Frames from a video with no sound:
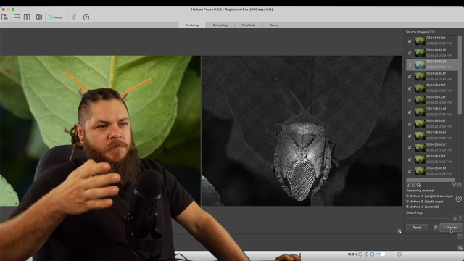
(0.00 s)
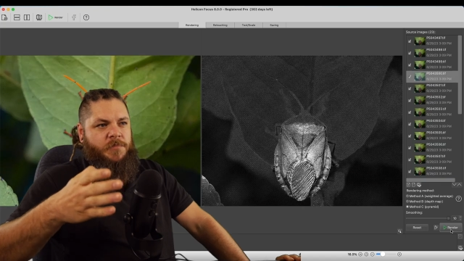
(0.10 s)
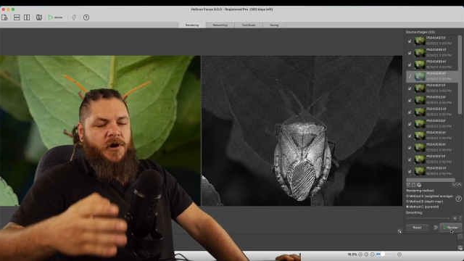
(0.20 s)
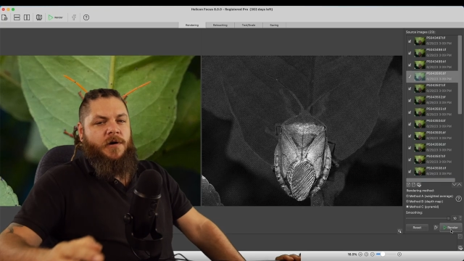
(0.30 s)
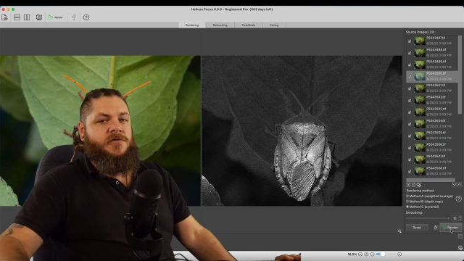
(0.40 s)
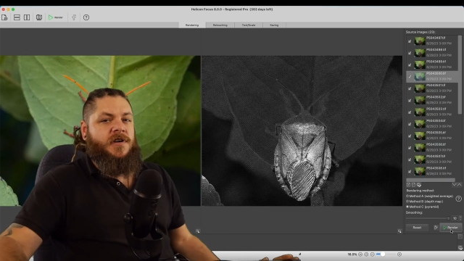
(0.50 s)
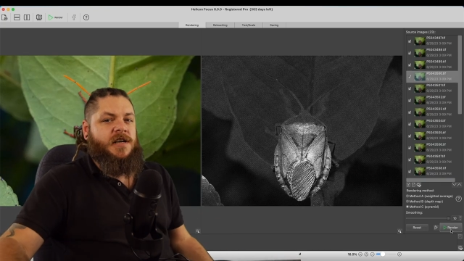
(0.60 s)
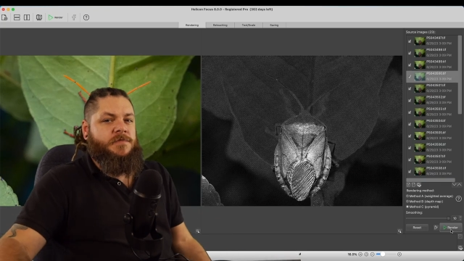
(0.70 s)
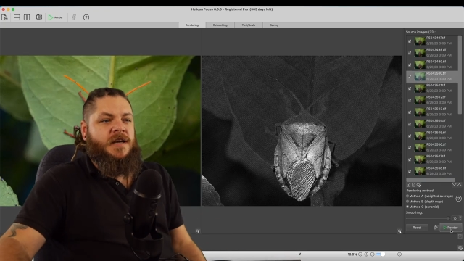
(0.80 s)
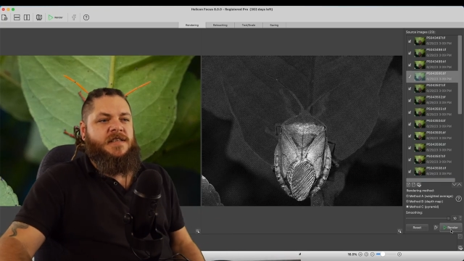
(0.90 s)
but I would
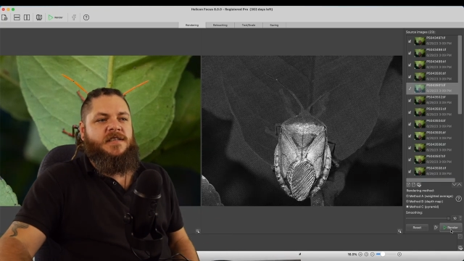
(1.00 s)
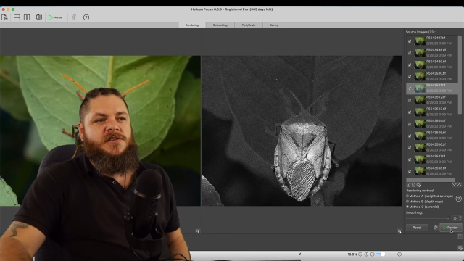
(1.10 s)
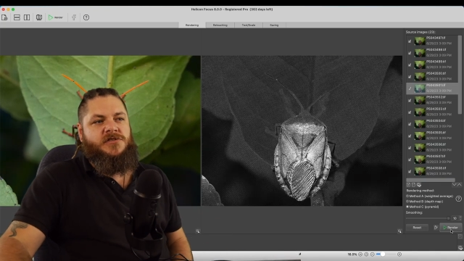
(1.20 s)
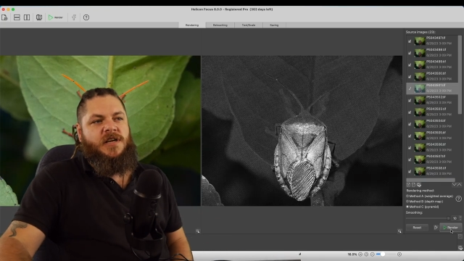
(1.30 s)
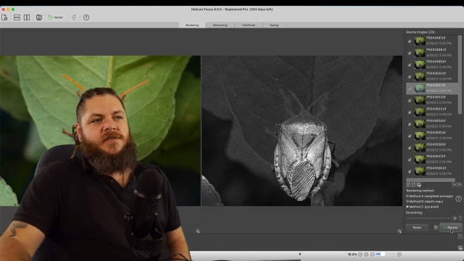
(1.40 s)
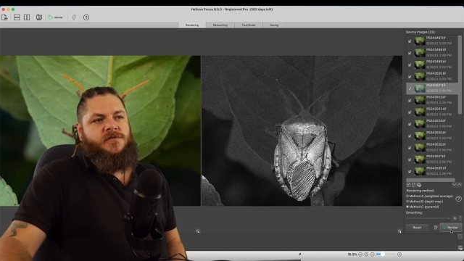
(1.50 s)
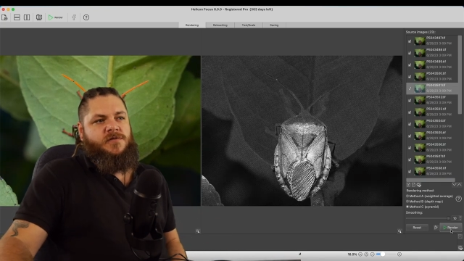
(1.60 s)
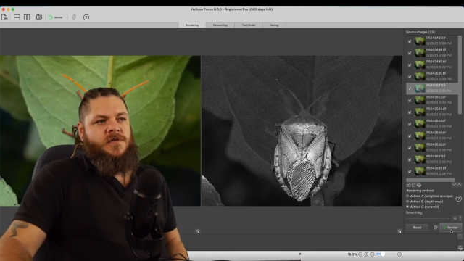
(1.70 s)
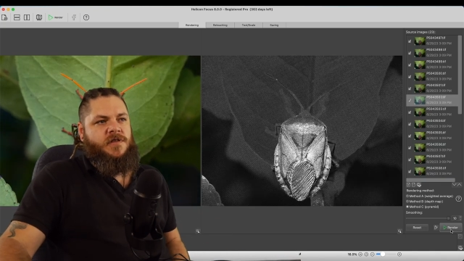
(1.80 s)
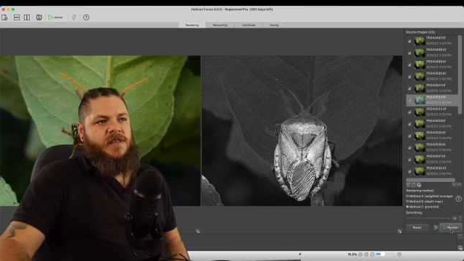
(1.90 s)
recommend in
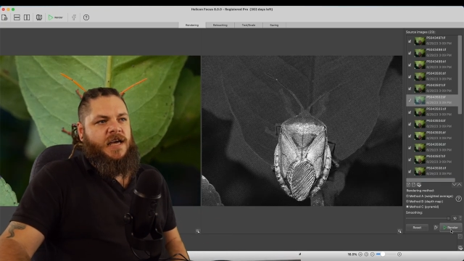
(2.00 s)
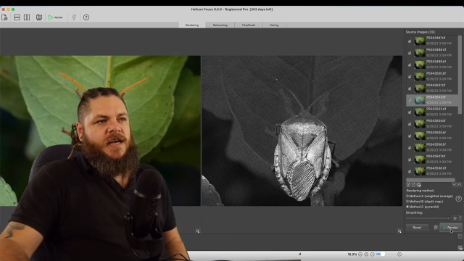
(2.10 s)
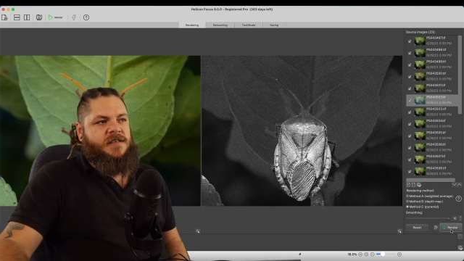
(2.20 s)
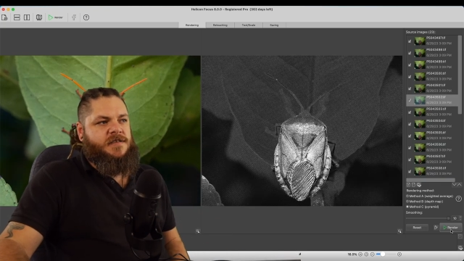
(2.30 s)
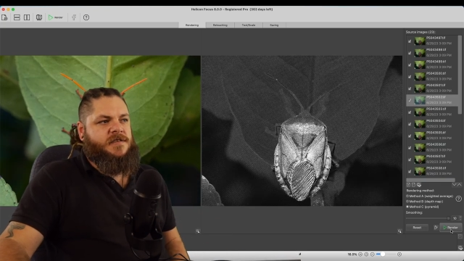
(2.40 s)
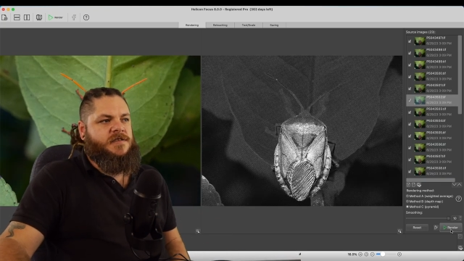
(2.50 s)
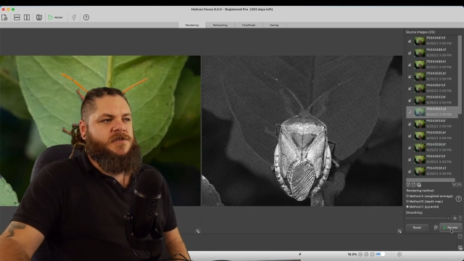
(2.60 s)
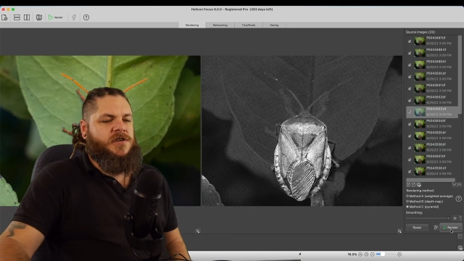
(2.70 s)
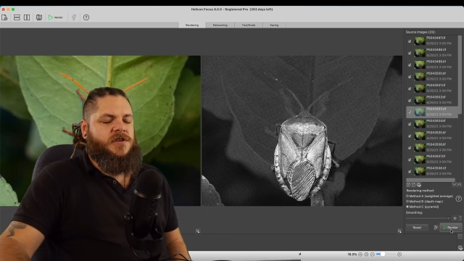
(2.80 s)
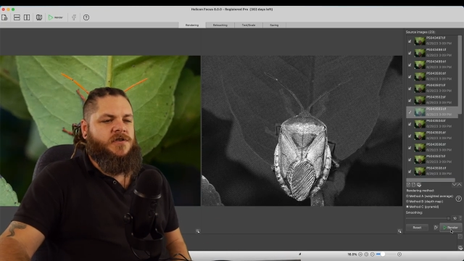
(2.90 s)
general that
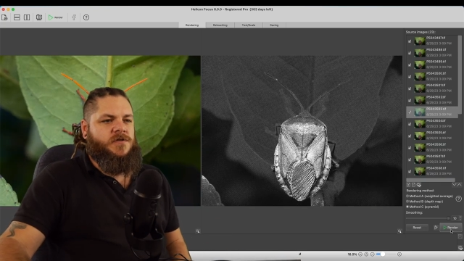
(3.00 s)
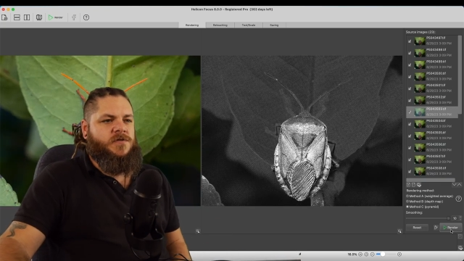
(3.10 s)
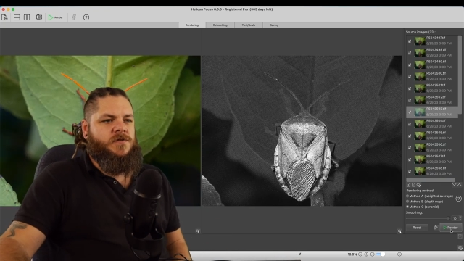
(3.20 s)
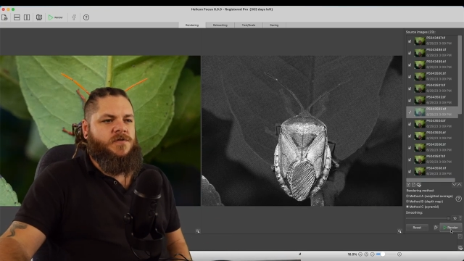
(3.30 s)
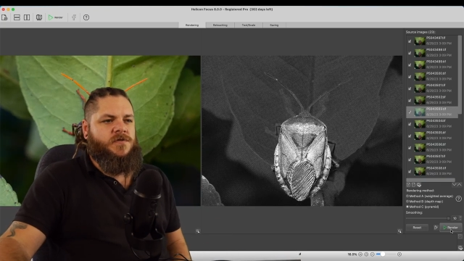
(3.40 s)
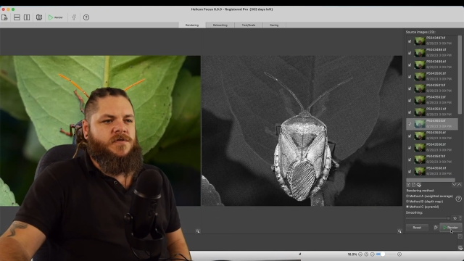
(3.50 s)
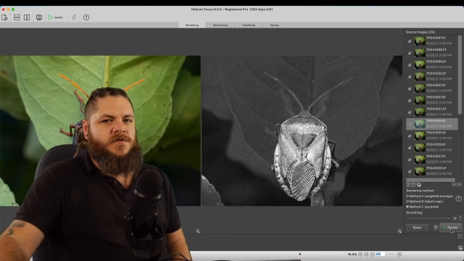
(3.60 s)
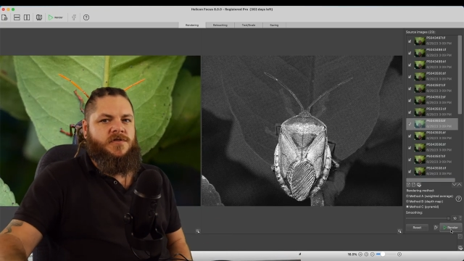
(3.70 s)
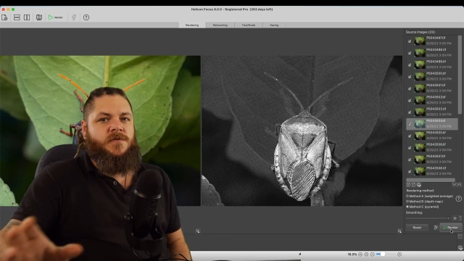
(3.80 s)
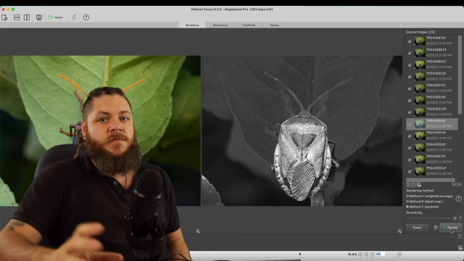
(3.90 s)
you
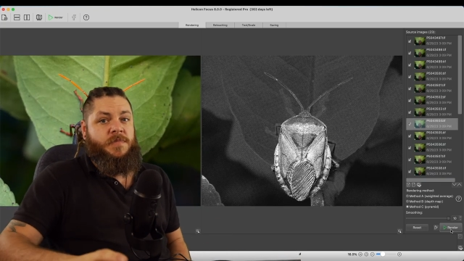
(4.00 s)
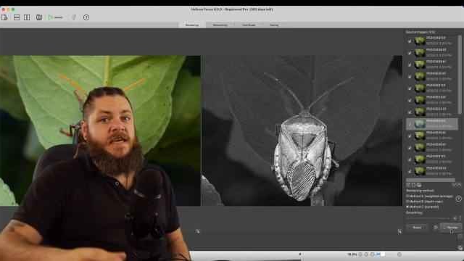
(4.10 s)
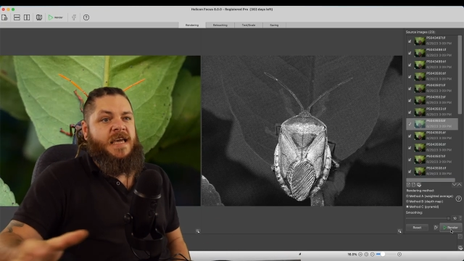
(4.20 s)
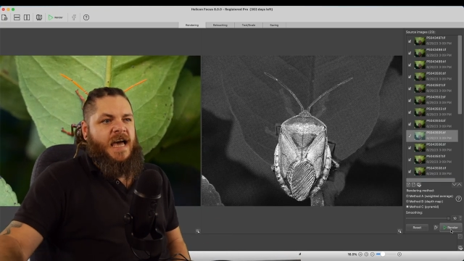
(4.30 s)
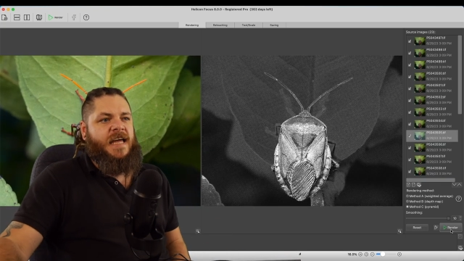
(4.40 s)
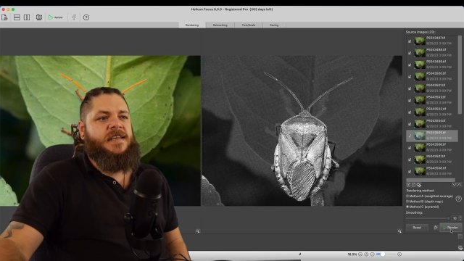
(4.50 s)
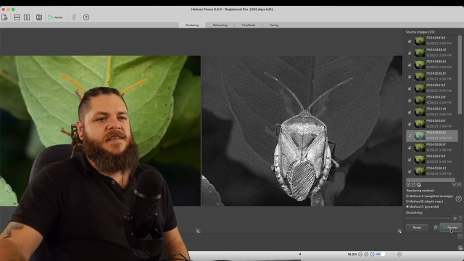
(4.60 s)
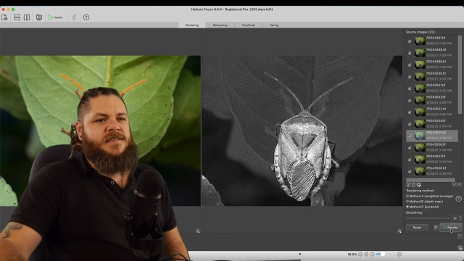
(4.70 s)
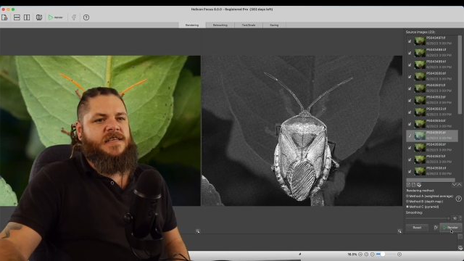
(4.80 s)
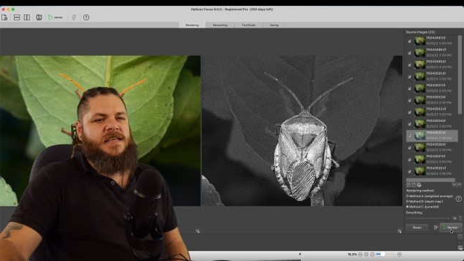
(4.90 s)
do a B and
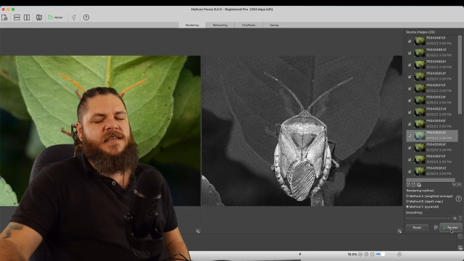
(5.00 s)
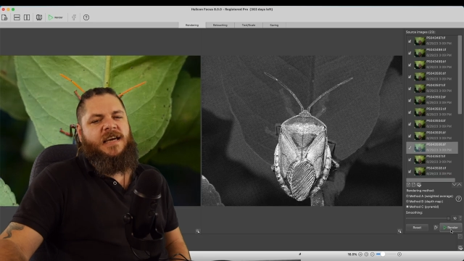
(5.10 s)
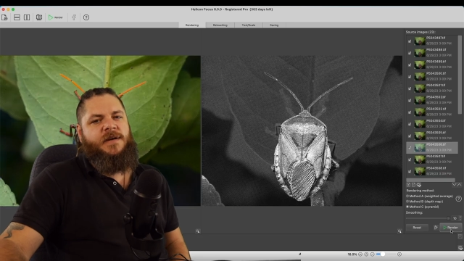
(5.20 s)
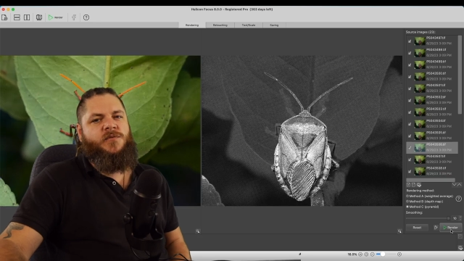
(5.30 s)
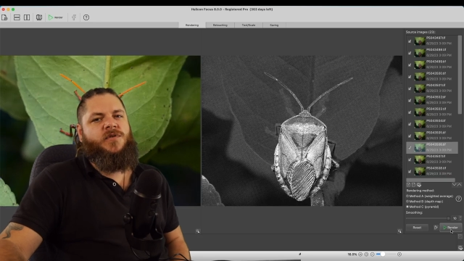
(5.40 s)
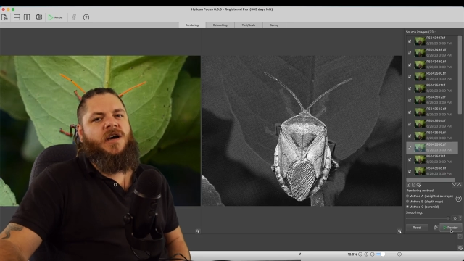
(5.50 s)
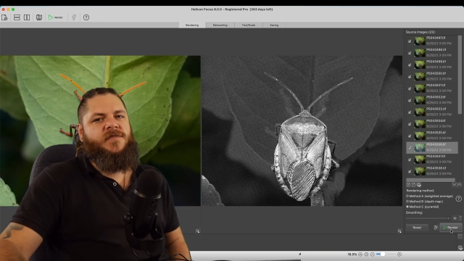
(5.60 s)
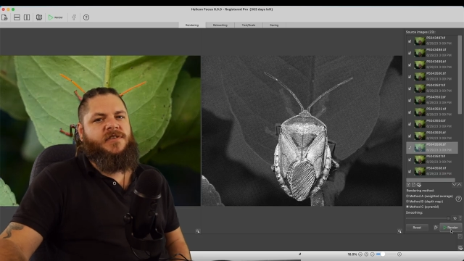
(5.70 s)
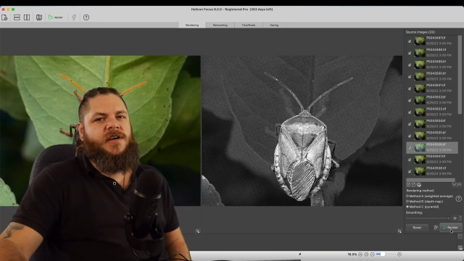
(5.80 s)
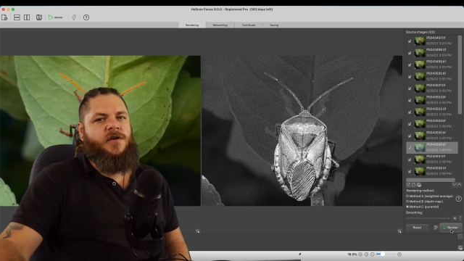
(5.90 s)
a C, and we'll
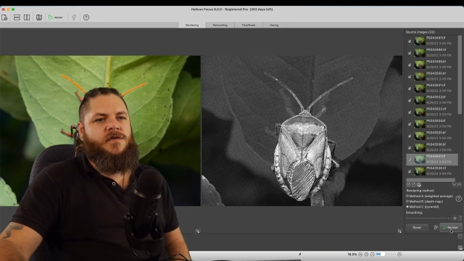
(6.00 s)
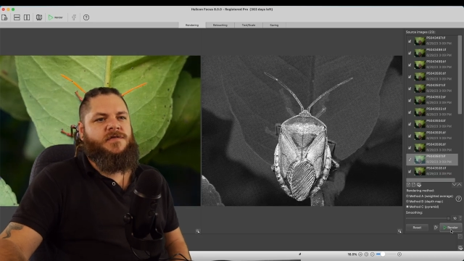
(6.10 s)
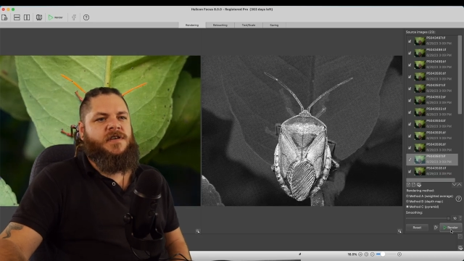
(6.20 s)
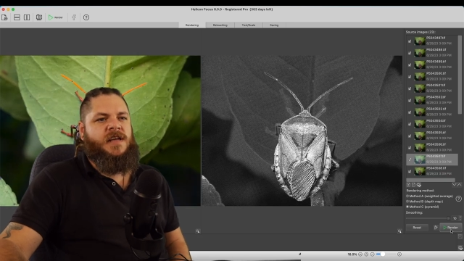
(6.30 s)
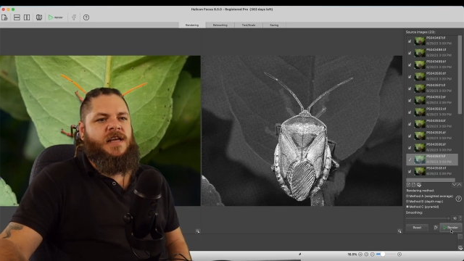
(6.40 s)
cover that off